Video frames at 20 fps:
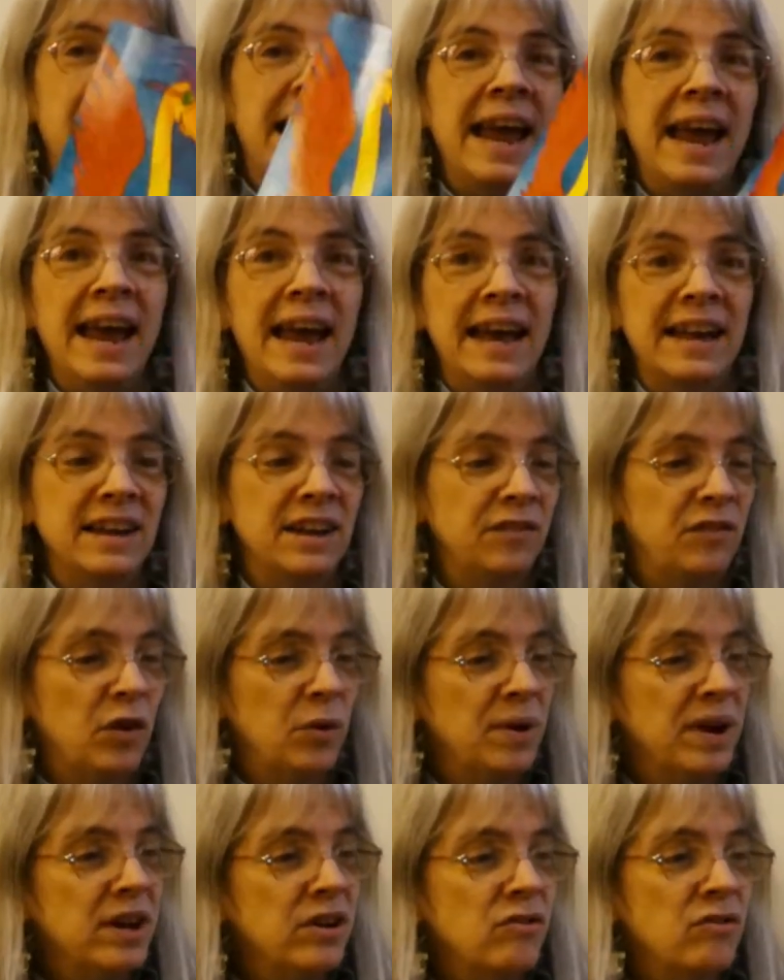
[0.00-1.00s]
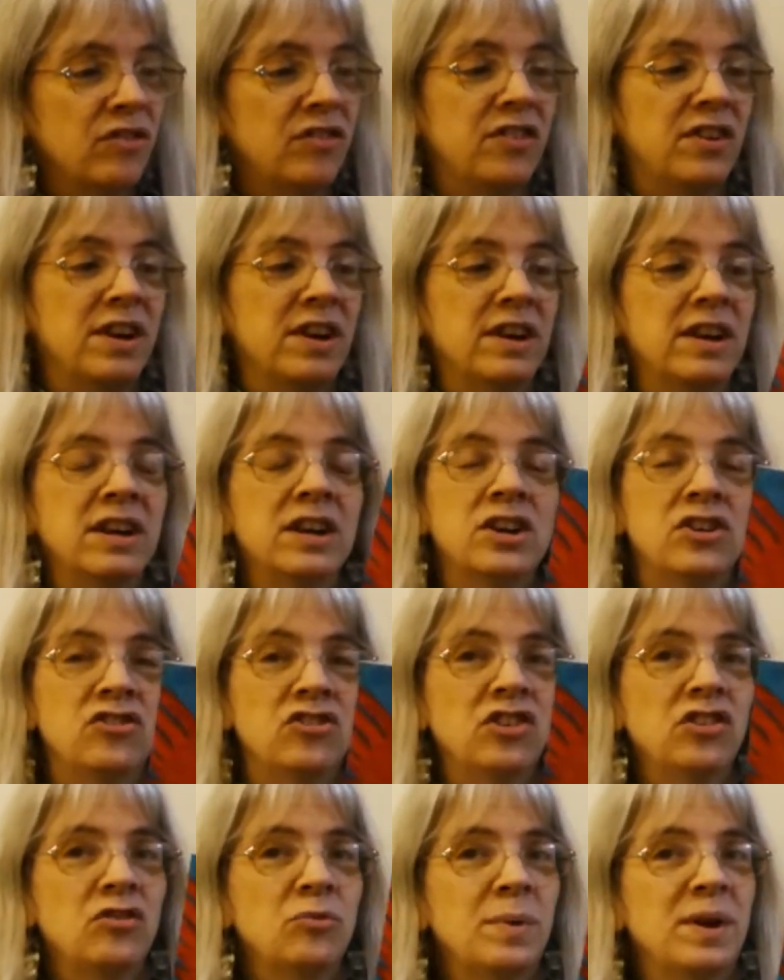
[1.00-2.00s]
And if you're interested,
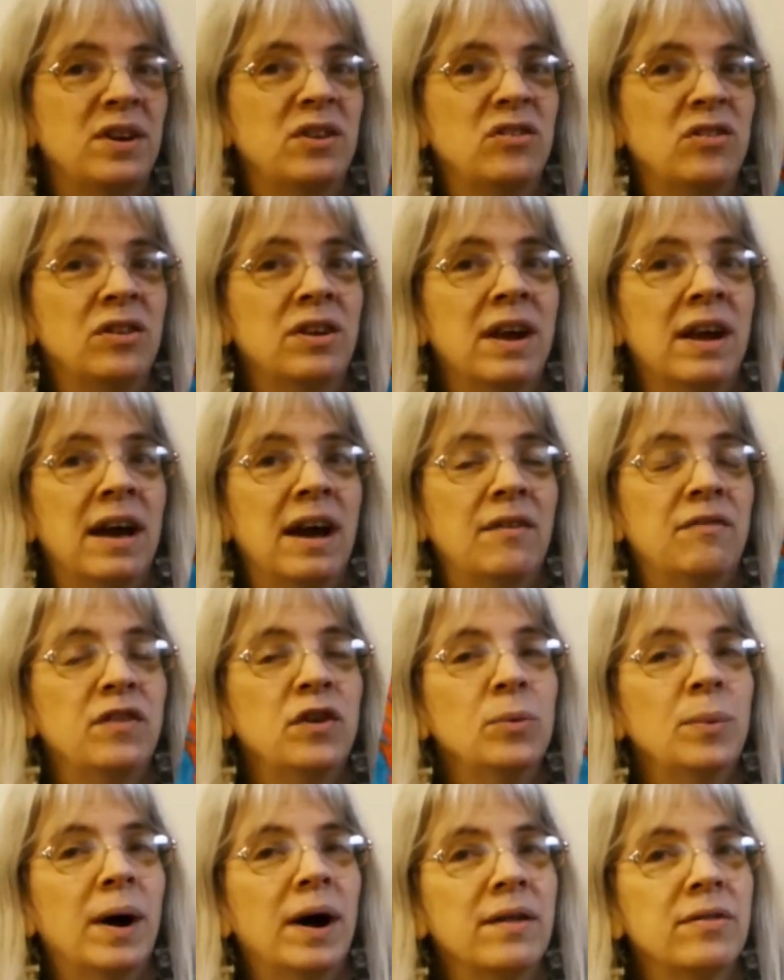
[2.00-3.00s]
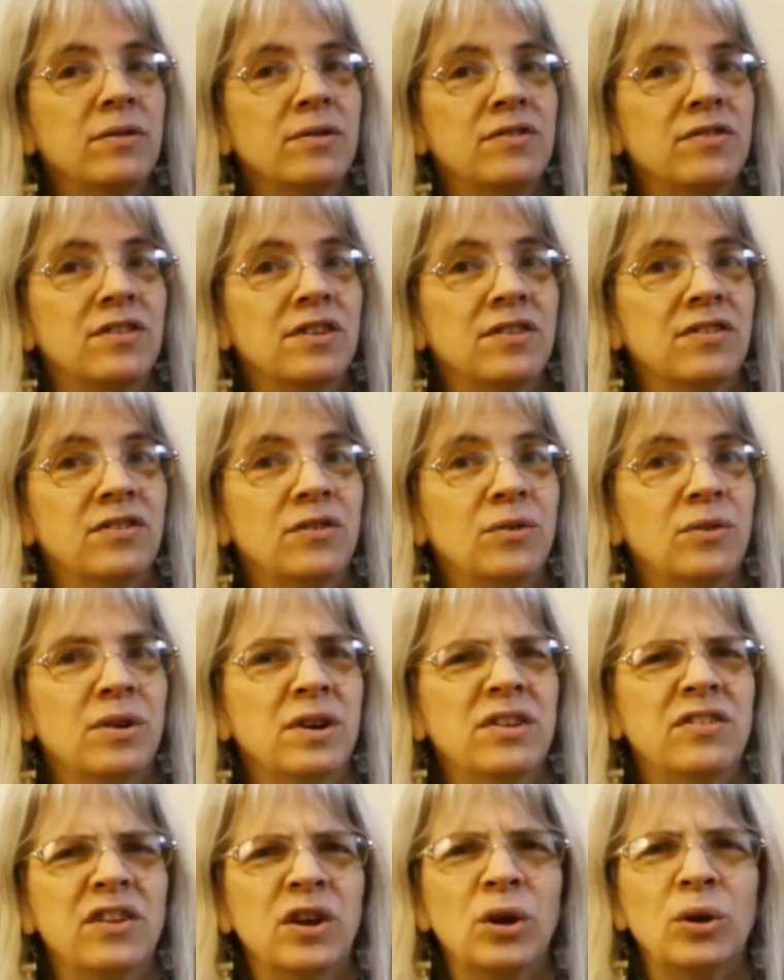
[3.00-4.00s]
she's written a few other Ziz
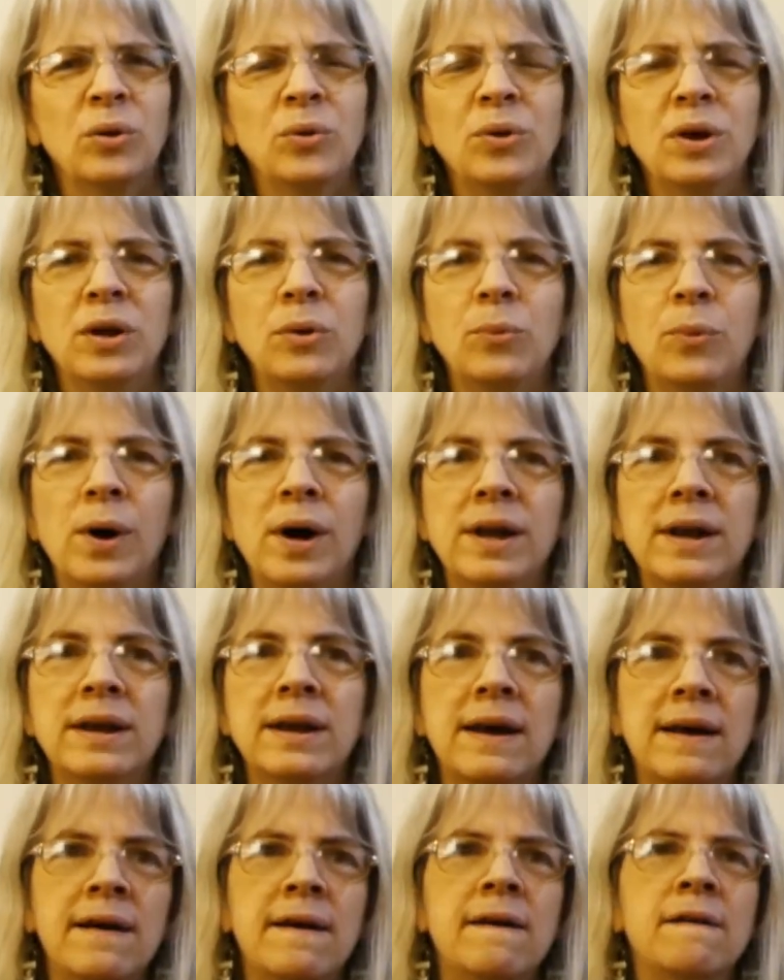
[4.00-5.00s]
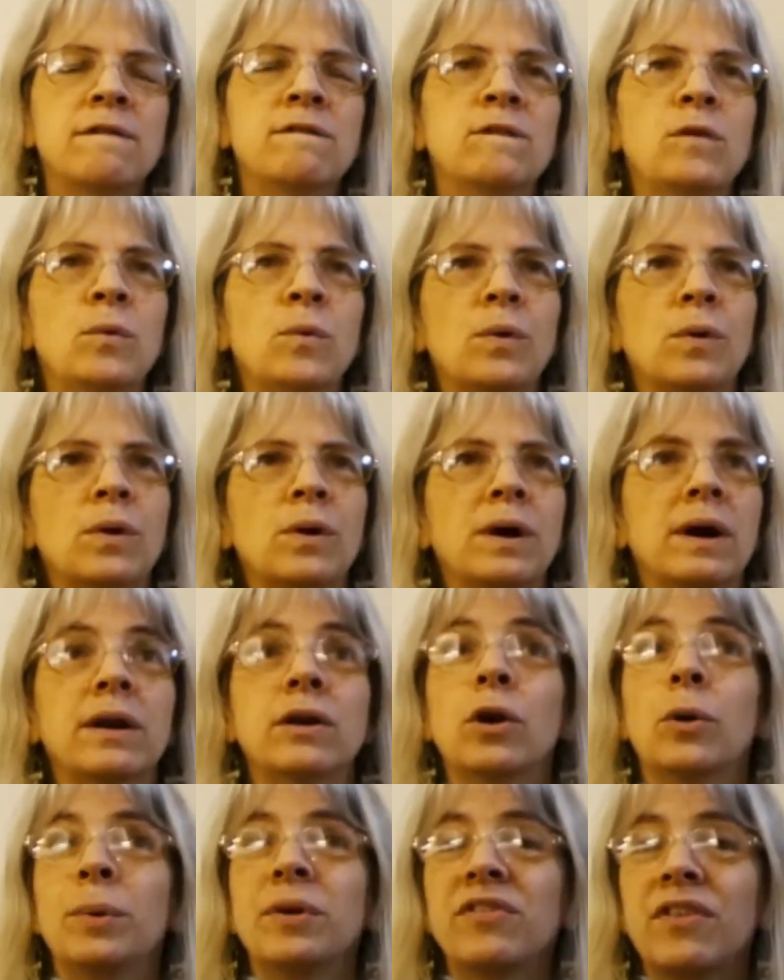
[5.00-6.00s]
stories, including one for
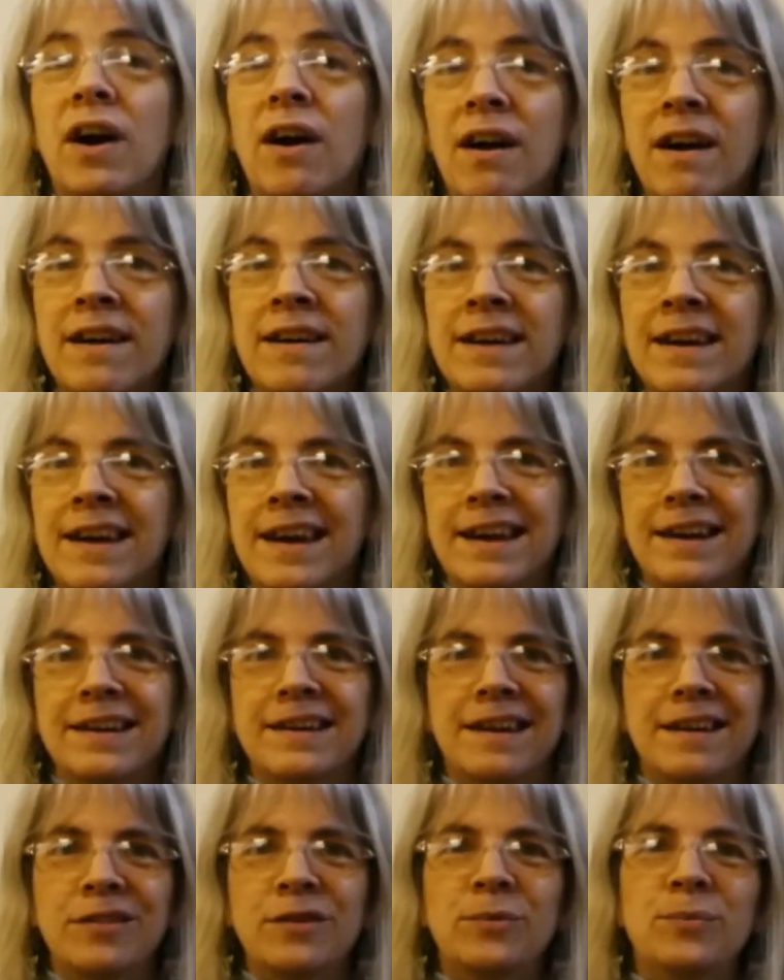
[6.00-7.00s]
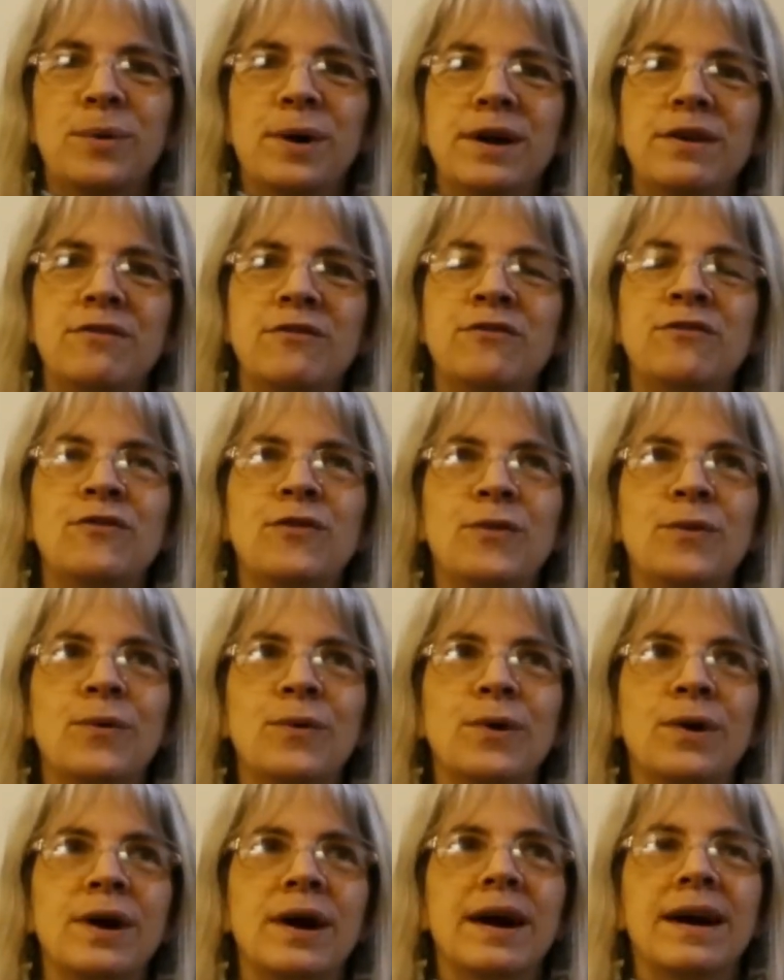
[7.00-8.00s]
Noah's Ark and another one
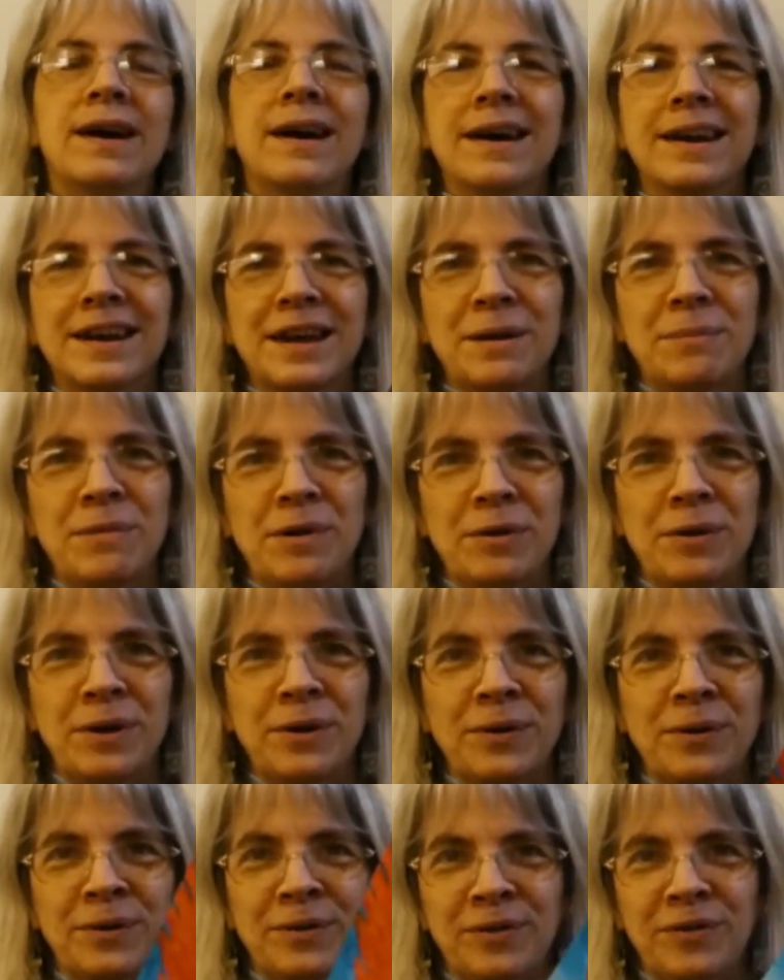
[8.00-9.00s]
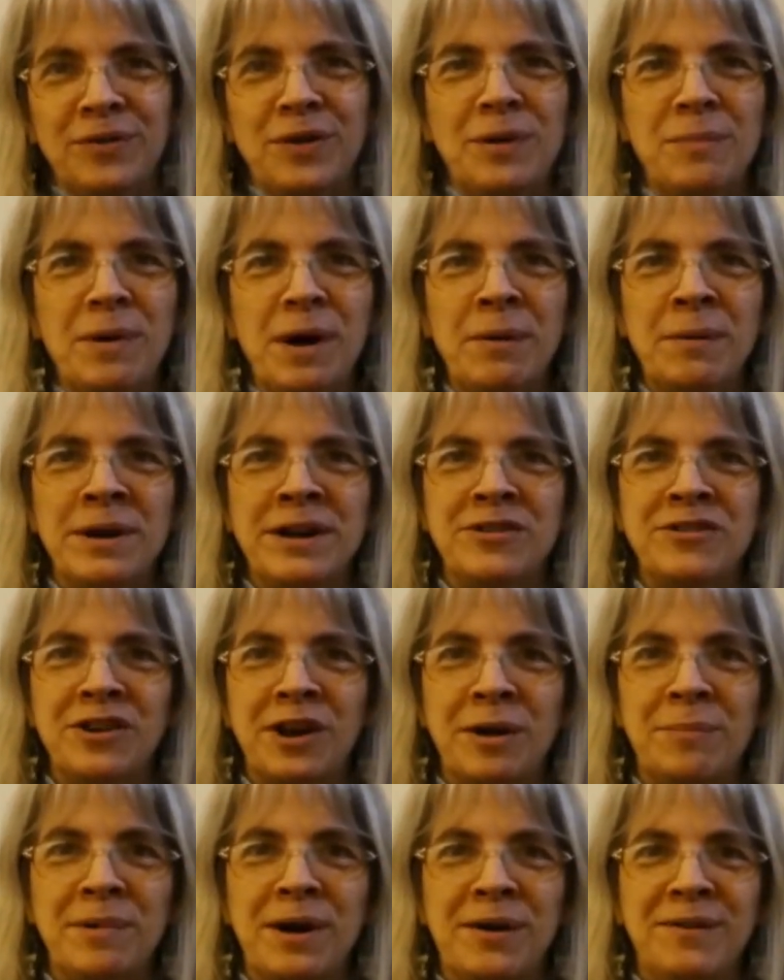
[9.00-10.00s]
for a Hanukkah miracle. So you might want to
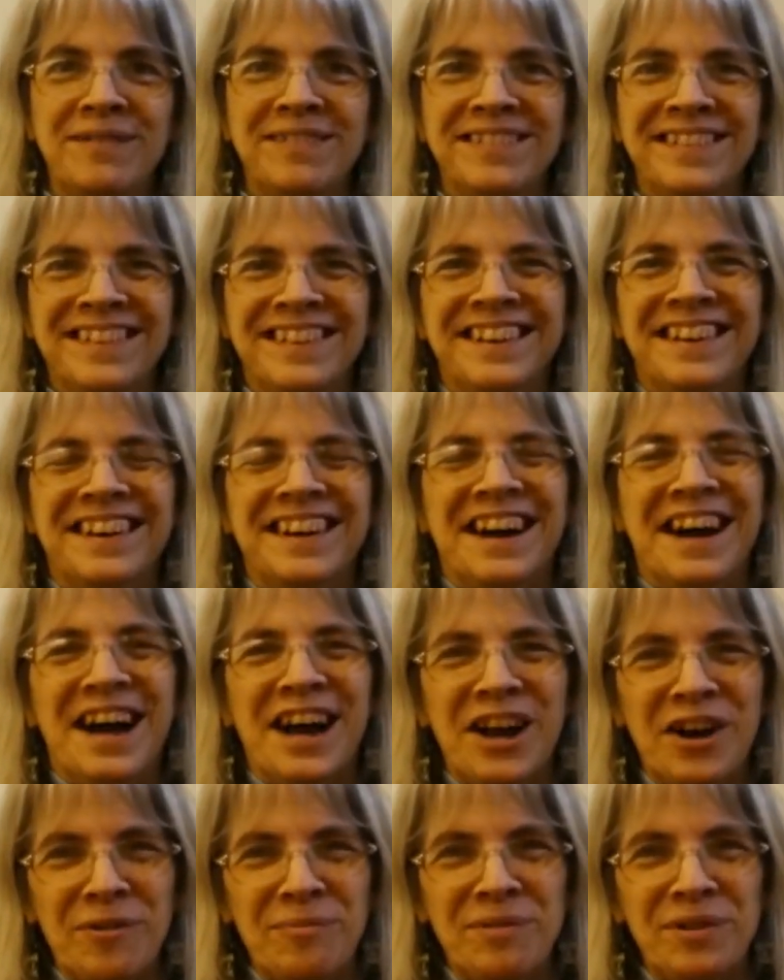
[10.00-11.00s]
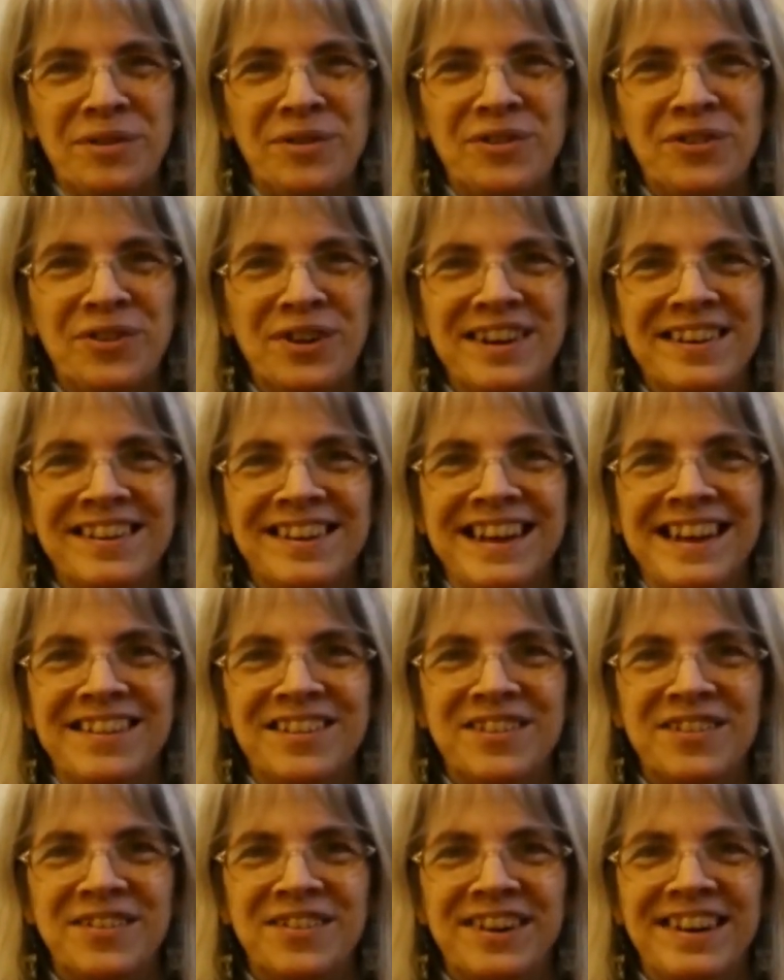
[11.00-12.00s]
check them out. I hope you enjoyed today's
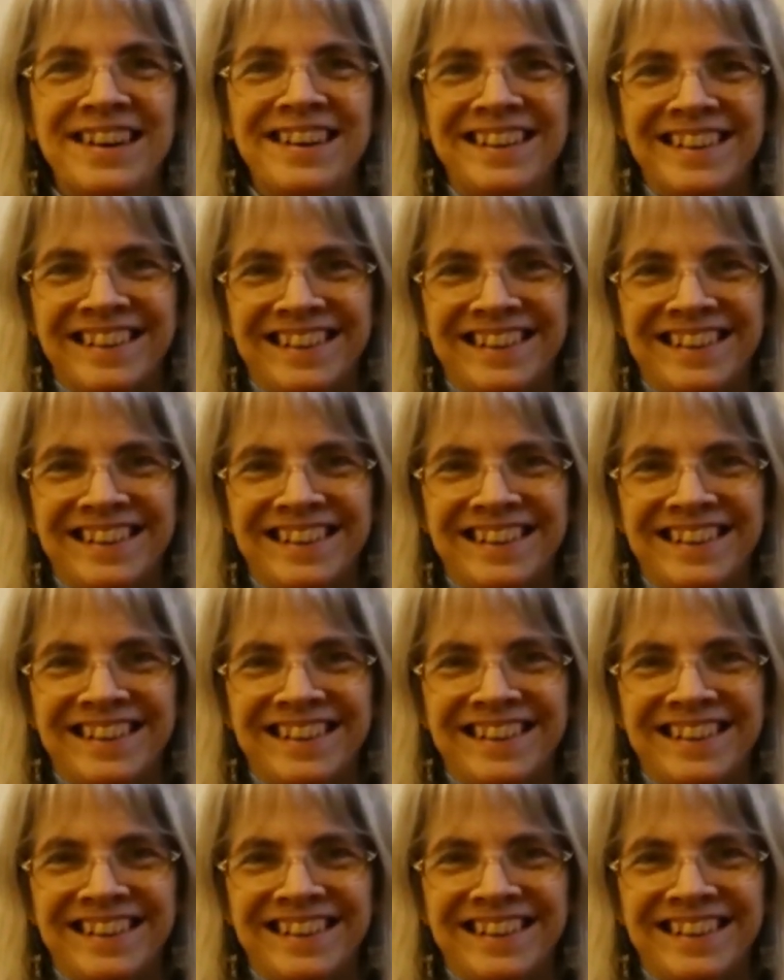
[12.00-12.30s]
story.